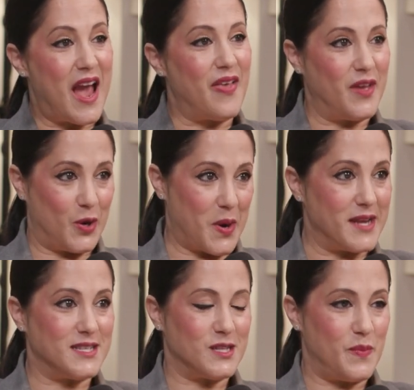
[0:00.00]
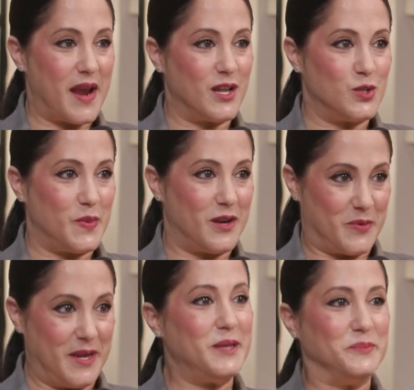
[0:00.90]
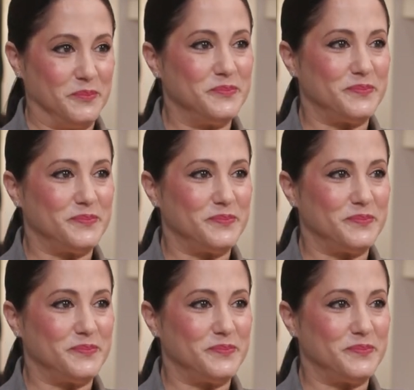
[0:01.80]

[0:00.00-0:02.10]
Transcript: and then crisis management, right?